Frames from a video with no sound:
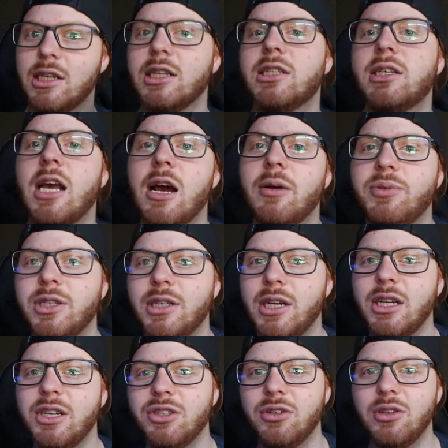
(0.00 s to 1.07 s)
gets captured
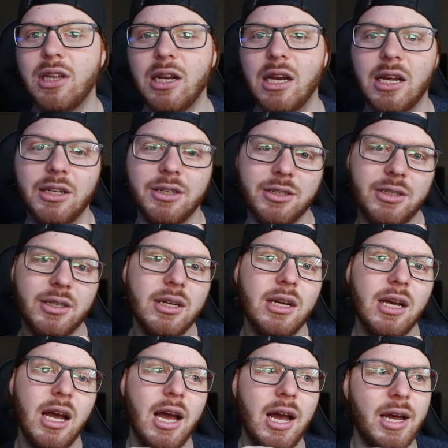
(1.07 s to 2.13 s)
into the lens
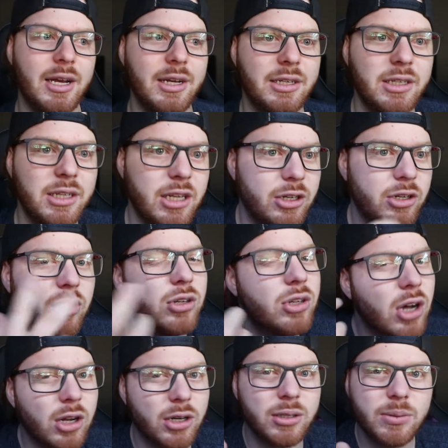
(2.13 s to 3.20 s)
and it could
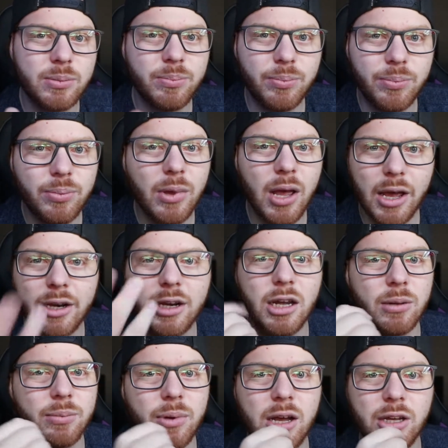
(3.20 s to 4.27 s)
not end
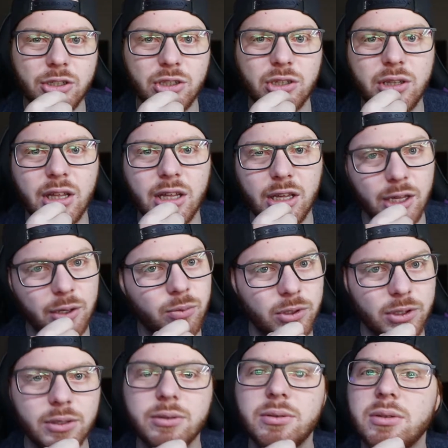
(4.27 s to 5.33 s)
up as you think it
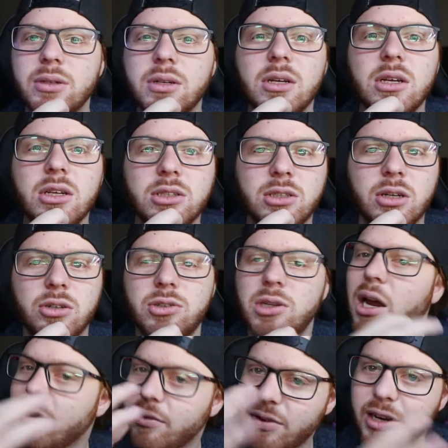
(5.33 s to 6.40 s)
would. So
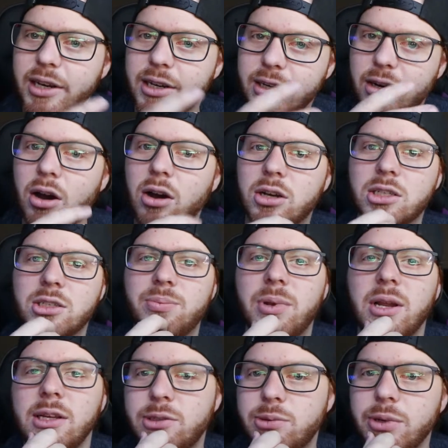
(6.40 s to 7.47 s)
try and a darkest
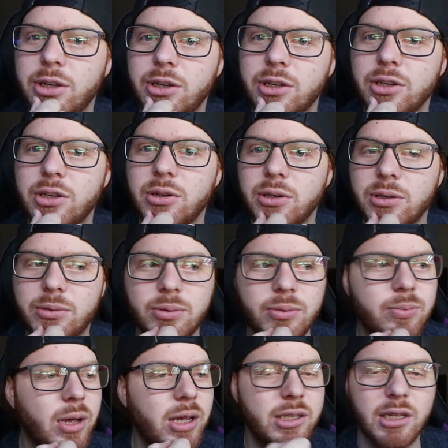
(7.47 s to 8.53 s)
place where you can do it,
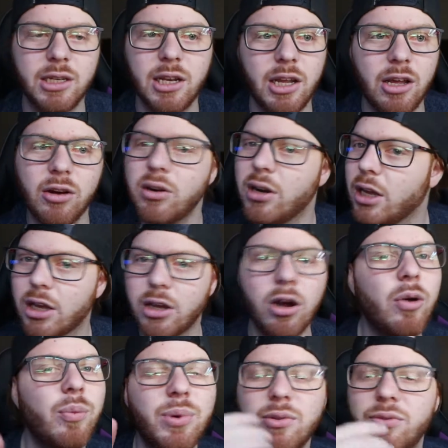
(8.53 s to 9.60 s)
basically on like an
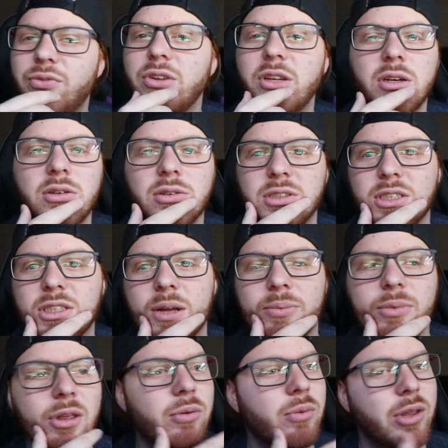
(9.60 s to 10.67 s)
open field or
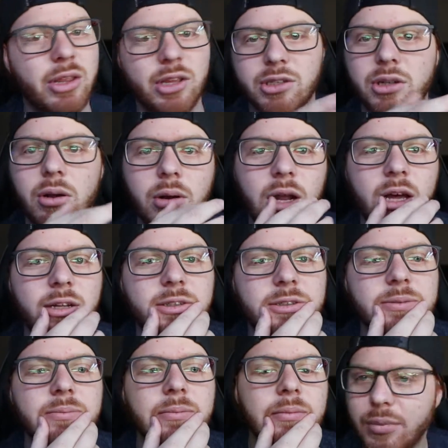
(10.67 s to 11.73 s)
something where there's no
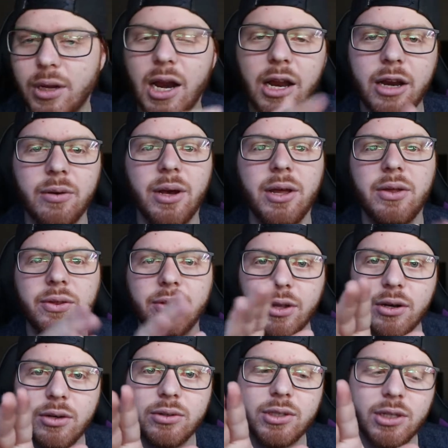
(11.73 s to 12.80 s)
lights. But anyway,
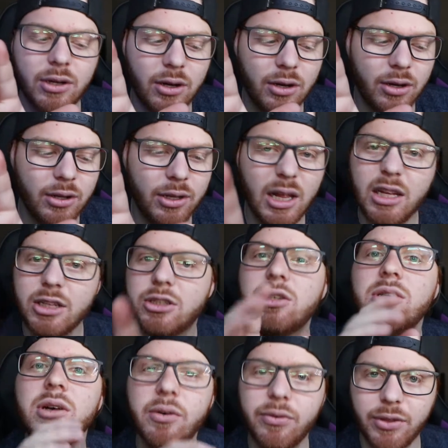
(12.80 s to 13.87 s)
those are like
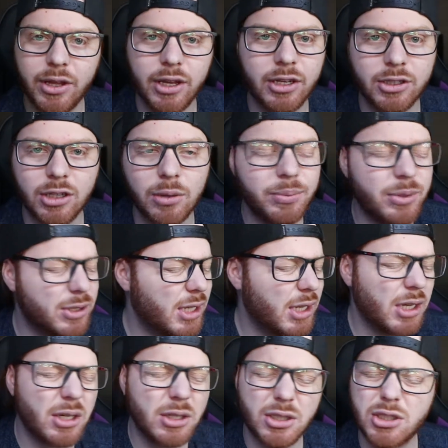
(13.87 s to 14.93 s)
2 of the examples.
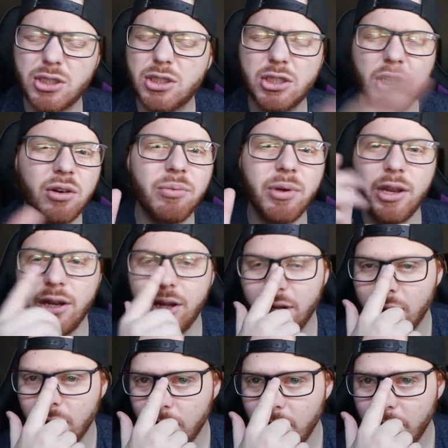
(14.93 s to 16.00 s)
There are so many.
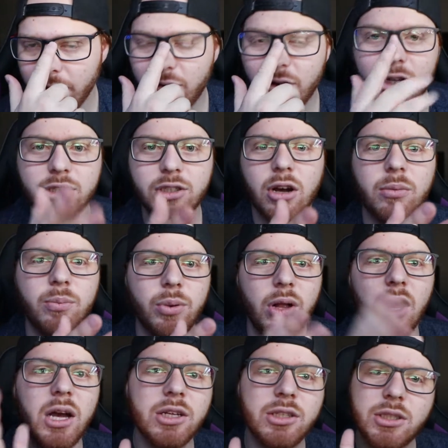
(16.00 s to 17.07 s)
For example,
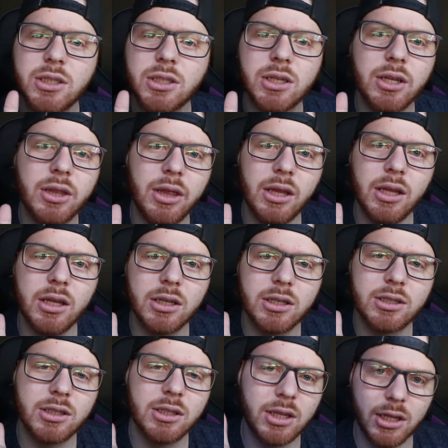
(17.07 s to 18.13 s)
I took
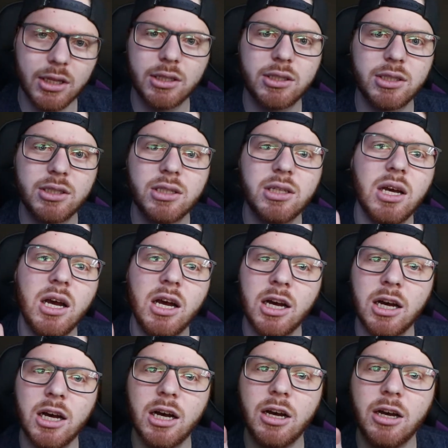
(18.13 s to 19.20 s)
this
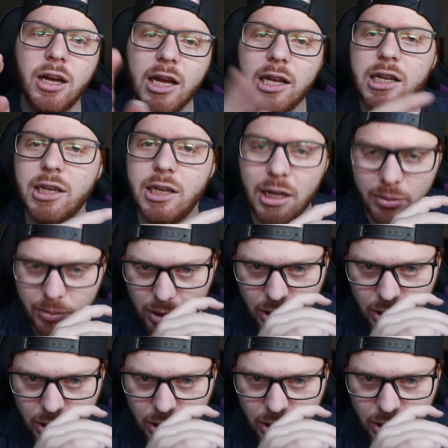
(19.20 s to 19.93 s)
LED